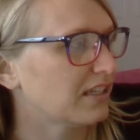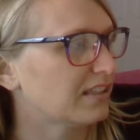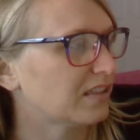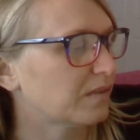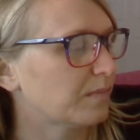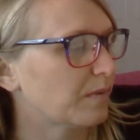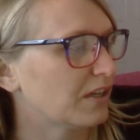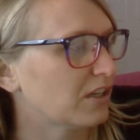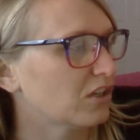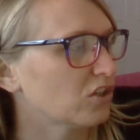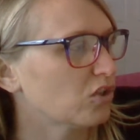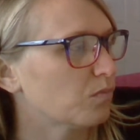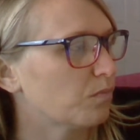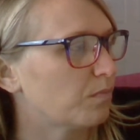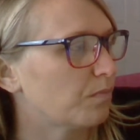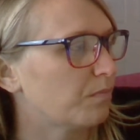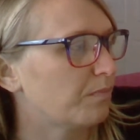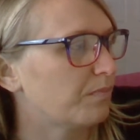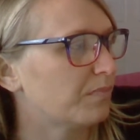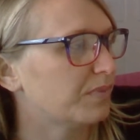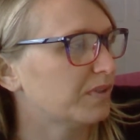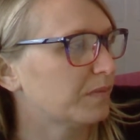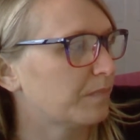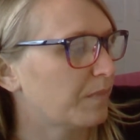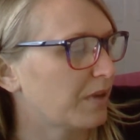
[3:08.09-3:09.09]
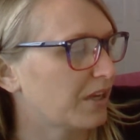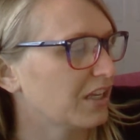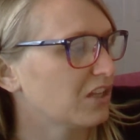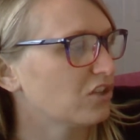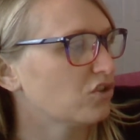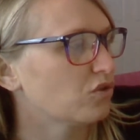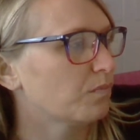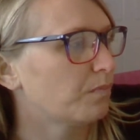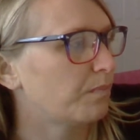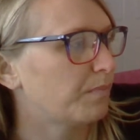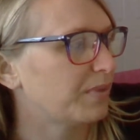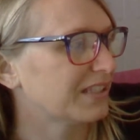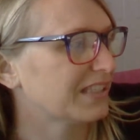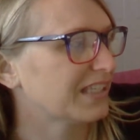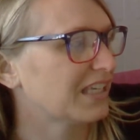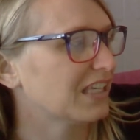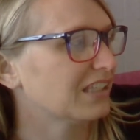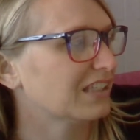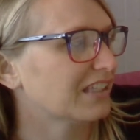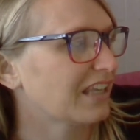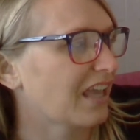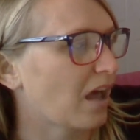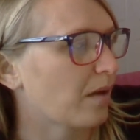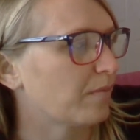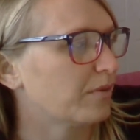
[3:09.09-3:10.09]
Eat spinach, spinach,
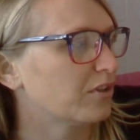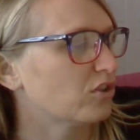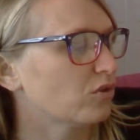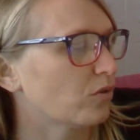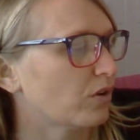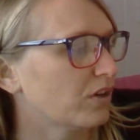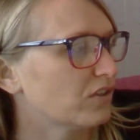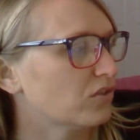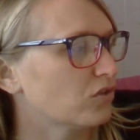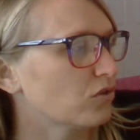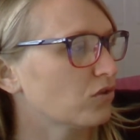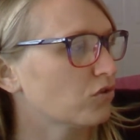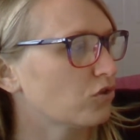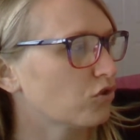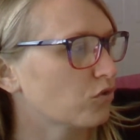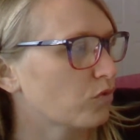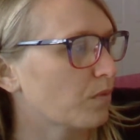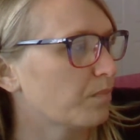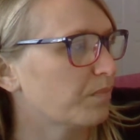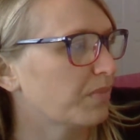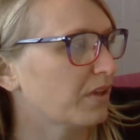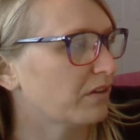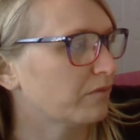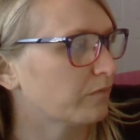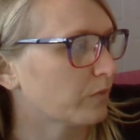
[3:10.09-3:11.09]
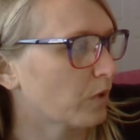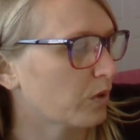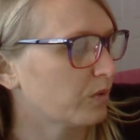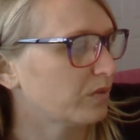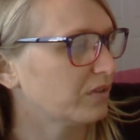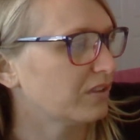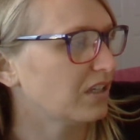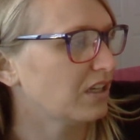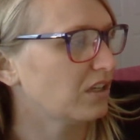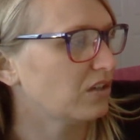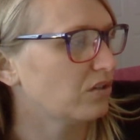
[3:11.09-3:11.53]
biscuits, cabbage, oysters, shrimp, and roast.